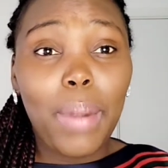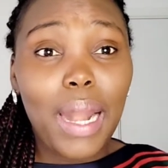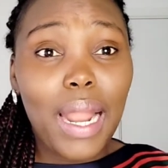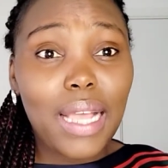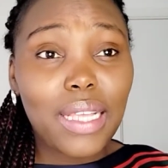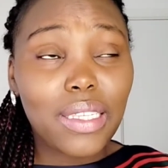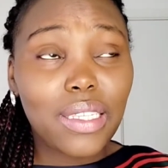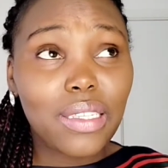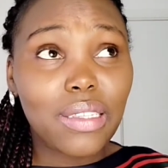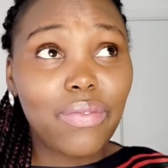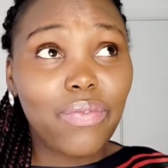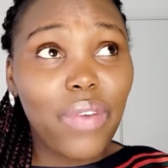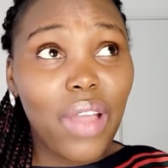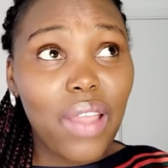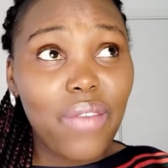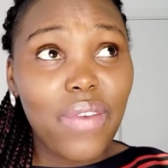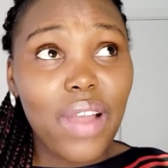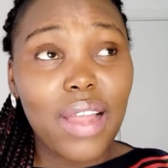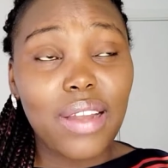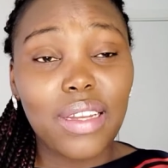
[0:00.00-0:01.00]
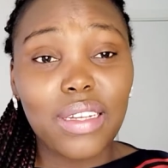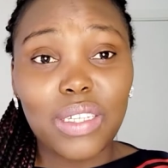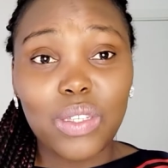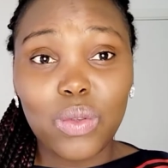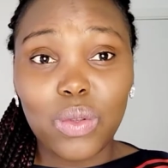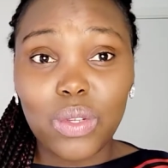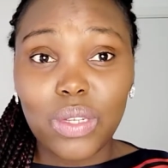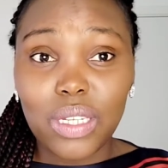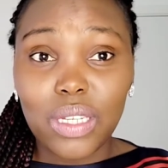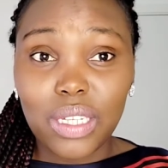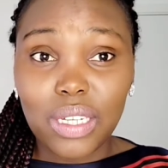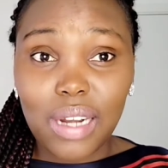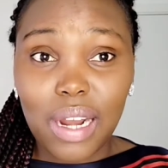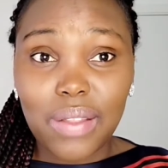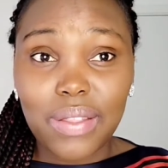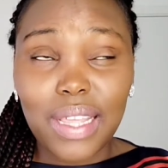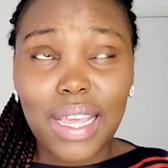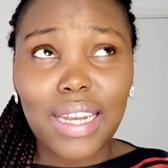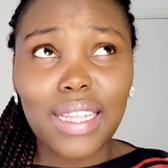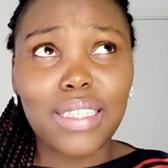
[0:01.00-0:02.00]
plus 500 Swedish
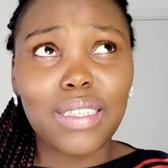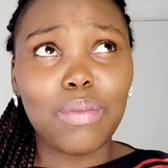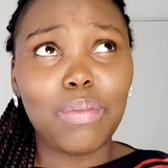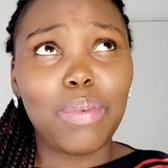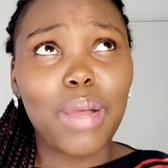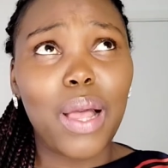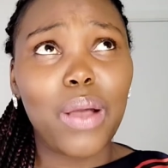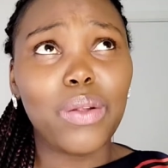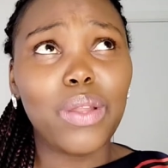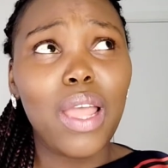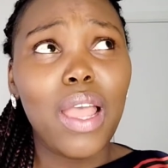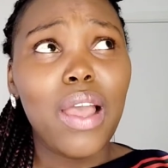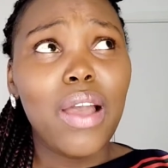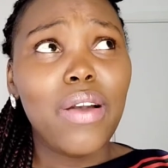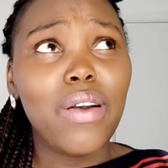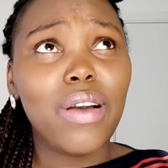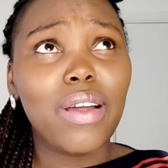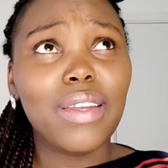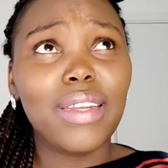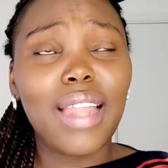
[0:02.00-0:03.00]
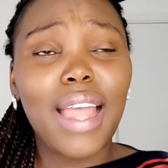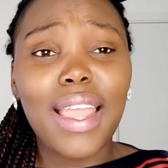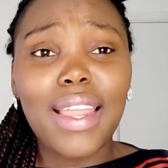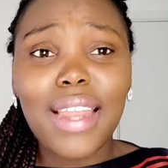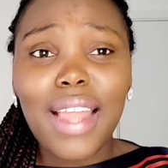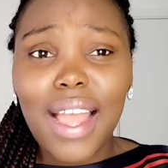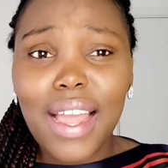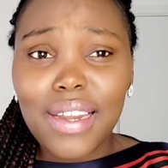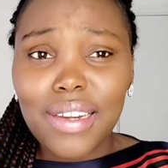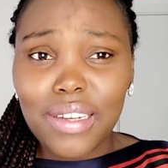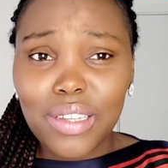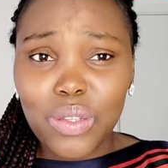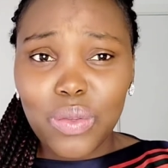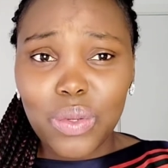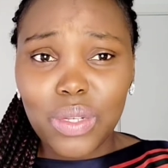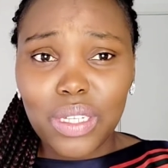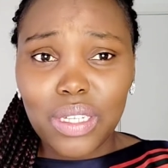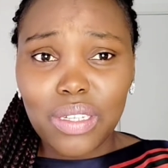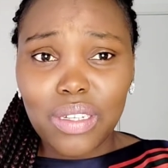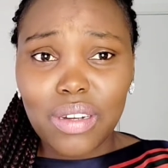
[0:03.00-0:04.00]
crown, that is about 900
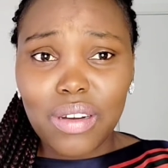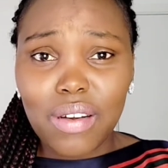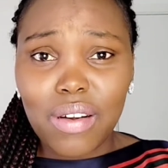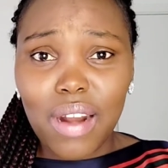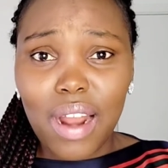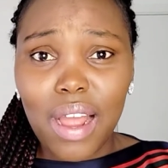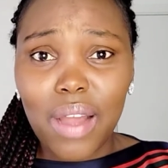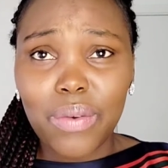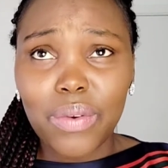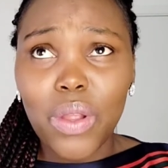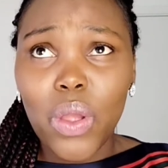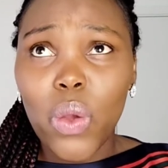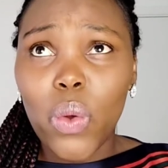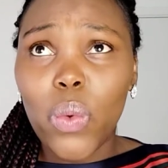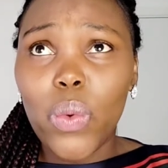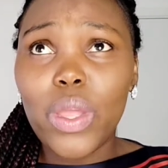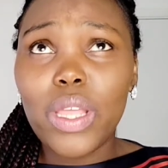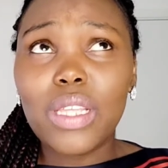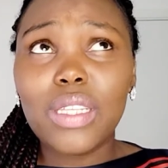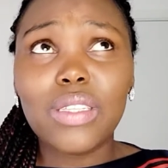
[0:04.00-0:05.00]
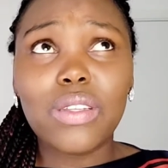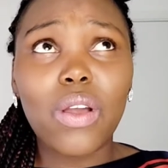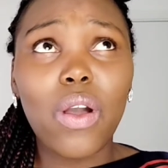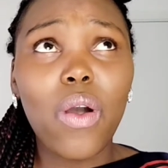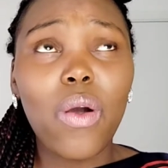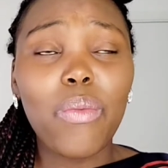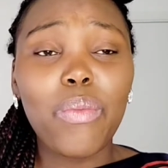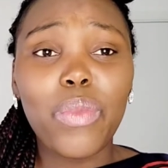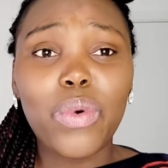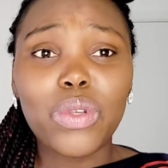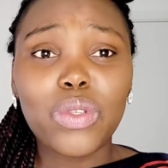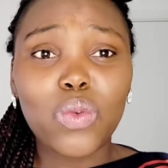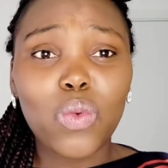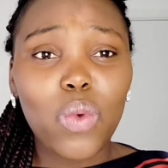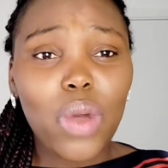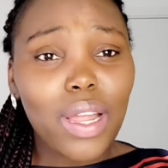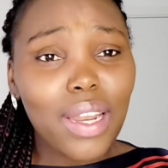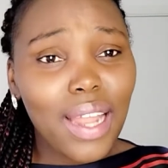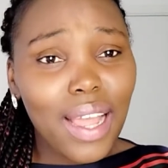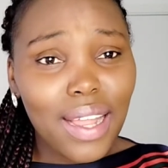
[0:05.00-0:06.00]
Swedish crown, which is almost
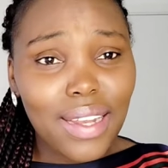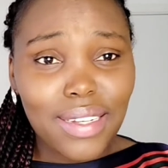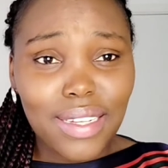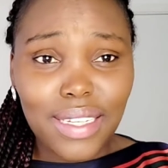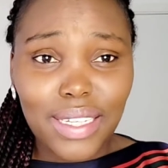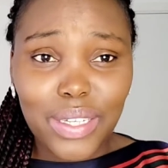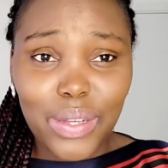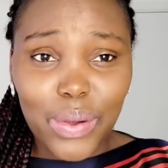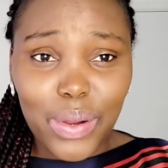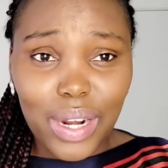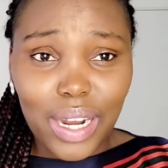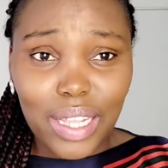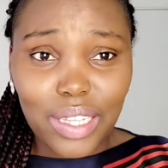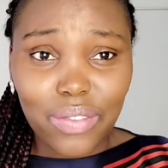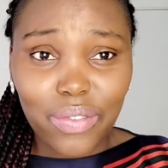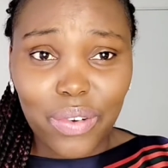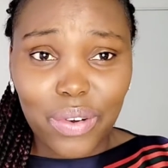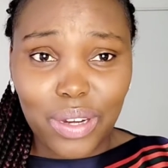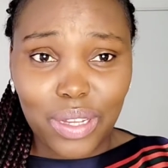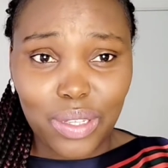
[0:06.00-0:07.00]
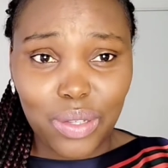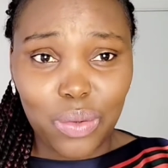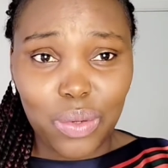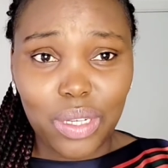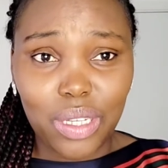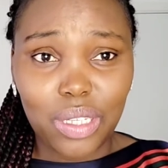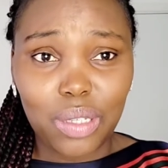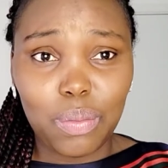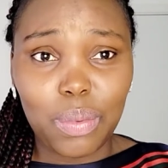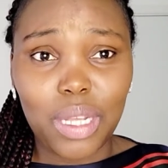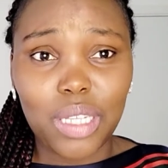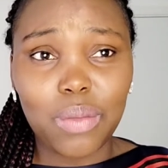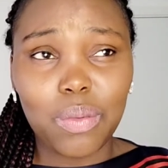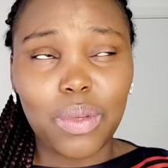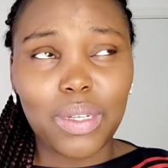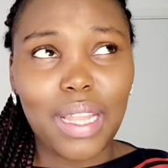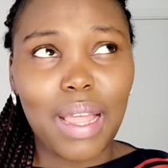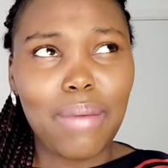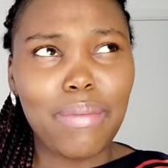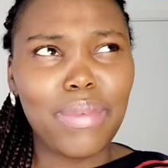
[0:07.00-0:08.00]
$100 for a Swedish
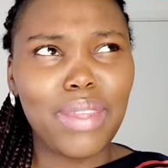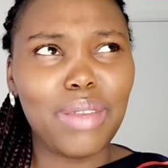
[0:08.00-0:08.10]
passport.